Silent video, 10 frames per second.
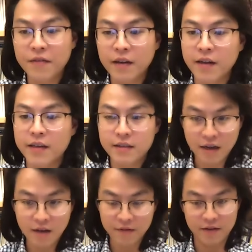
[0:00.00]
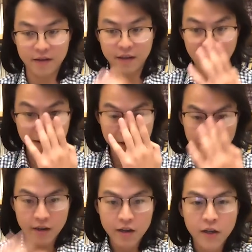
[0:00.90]
definitely, definitely. I
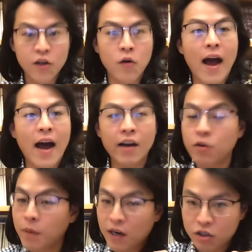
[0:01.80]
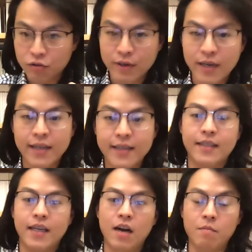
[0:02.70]
think you know
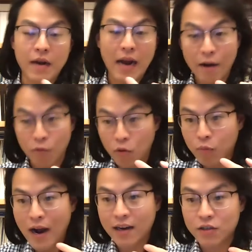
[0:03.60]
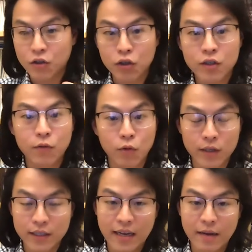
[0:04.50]
acupuncturists, um, chiropractors,
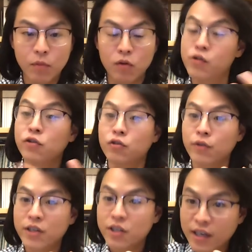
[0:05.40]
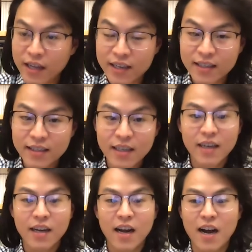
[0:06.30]
for example, nutritionists.
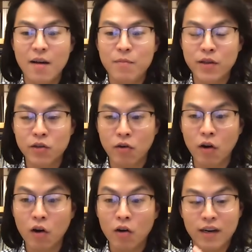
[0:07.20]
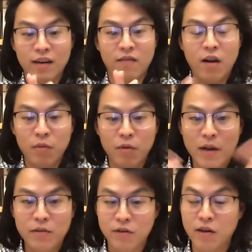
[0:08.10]
Um, these are all kind of
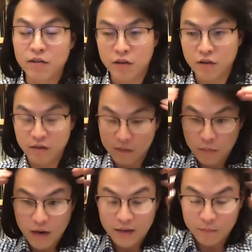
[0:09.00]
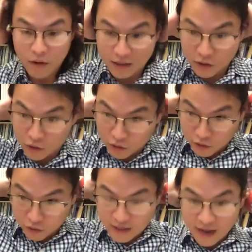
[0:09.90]
complementary and alternative pra-
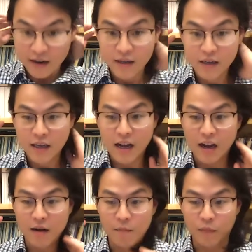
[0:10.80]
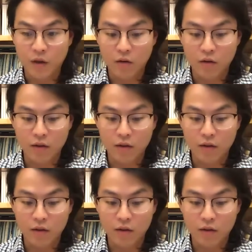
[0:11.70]
practitioners that, um,